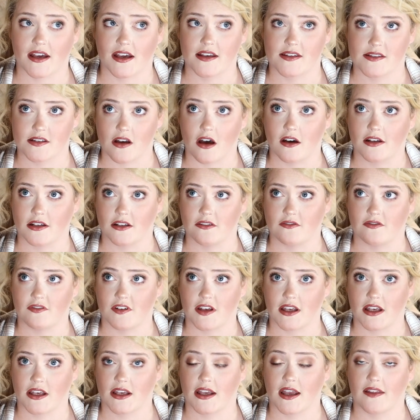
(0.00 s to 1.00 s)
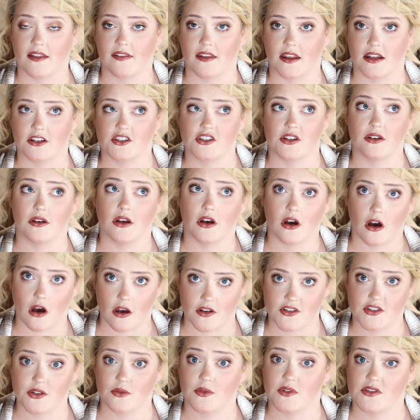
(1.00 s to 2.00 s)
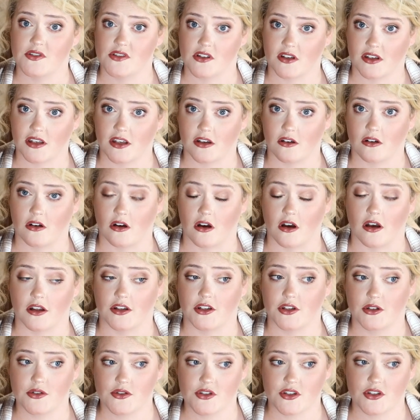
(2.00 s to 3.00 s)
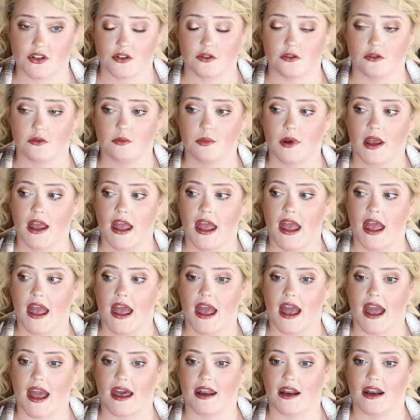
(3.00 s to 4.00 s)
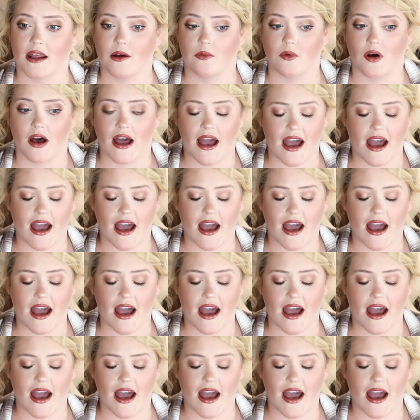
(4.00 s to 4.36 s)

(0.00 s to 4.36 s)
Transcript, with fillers: I saw it on Fig, and then she also is here on YouTube. And I will